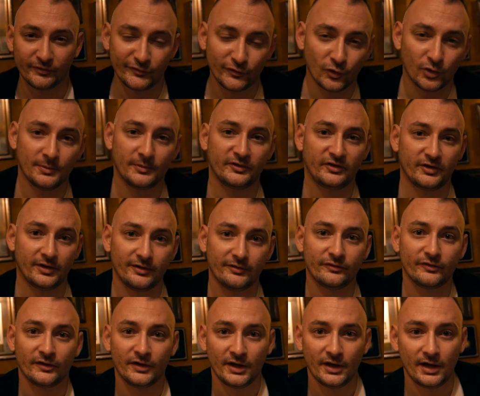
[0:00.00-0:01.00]

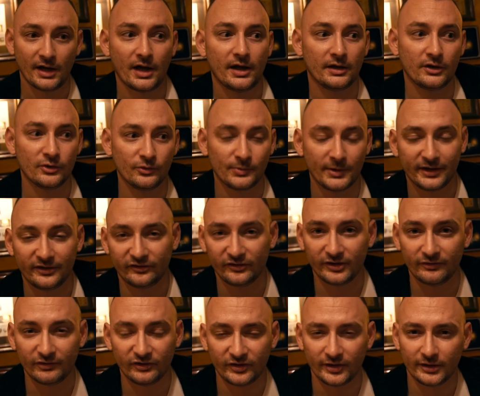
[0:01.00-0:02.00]
informative good way to
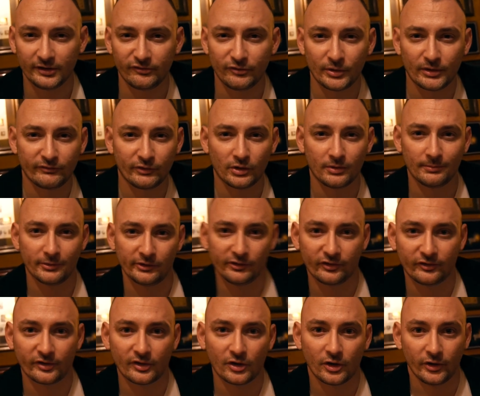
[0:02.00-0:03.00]
see the city if you haven't got
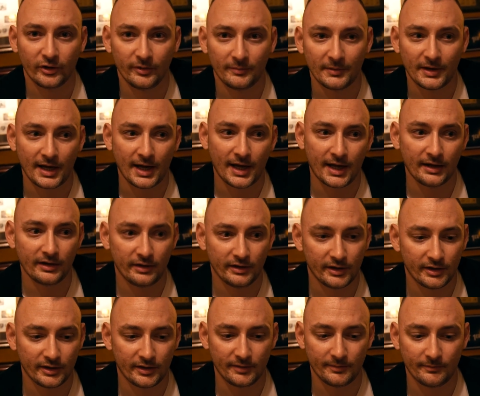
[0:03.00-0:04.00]
much time. And
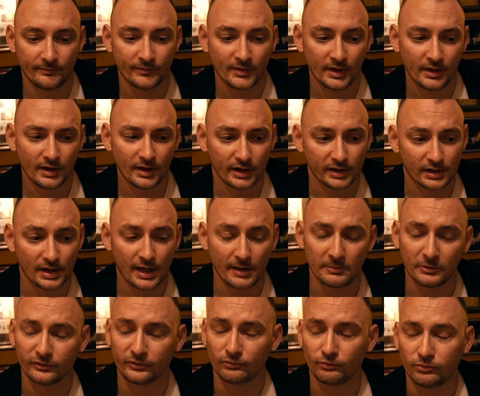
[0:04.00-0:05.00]
um, we want to
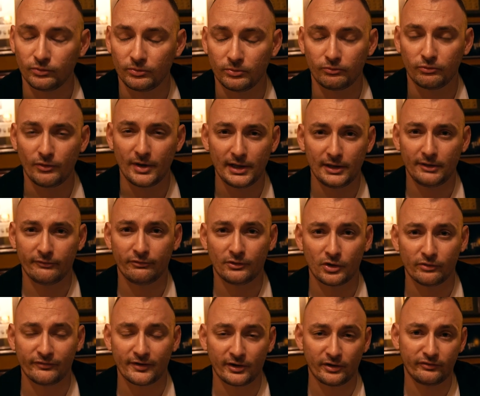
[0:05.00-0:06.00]
buy a Vespa now. Really
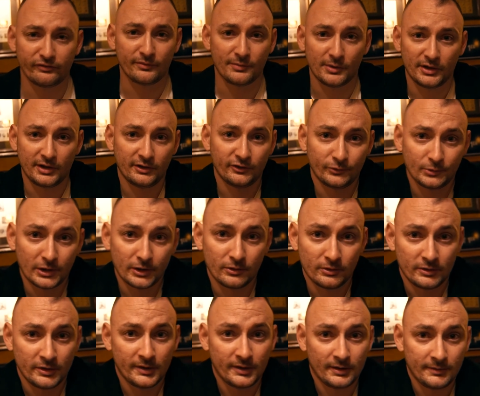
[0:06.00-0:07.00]
good value for money as well.
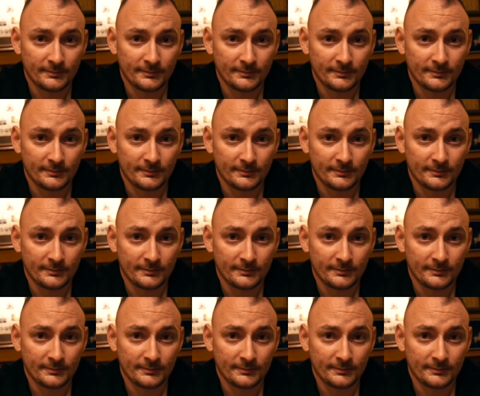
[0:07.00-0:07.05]
Yeah,